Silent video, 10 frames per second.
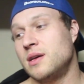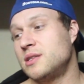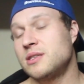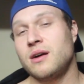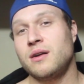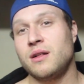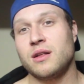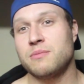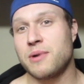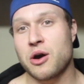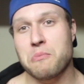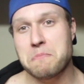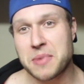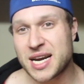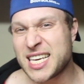It's not all about
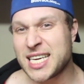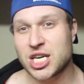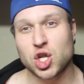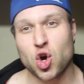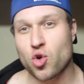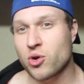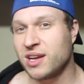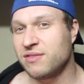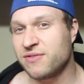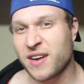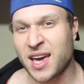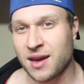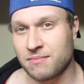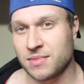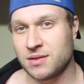money, glory,
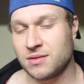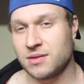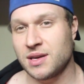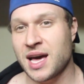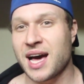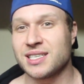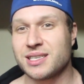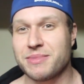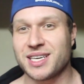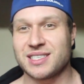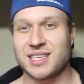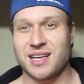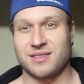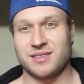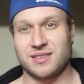fame. It has to make
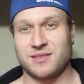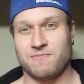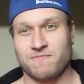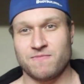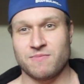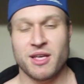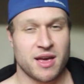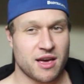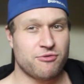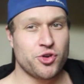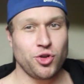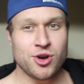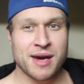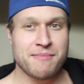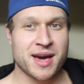sense. If you
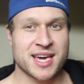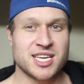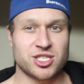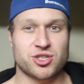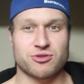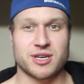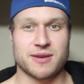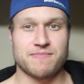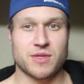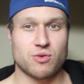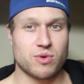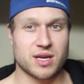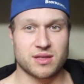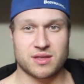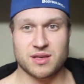look at my history
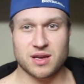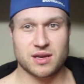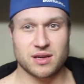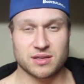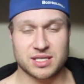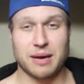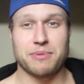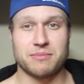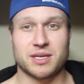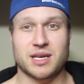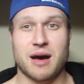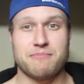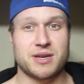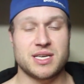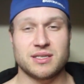with supplement
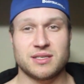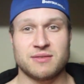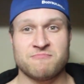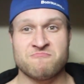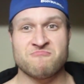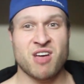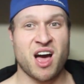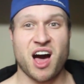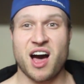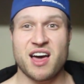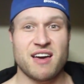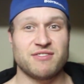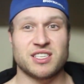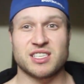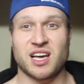companies, I
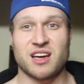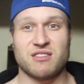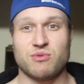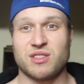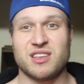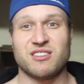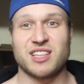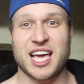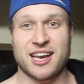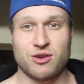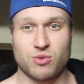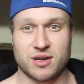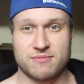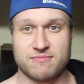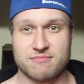haven't signed with nearly anyone.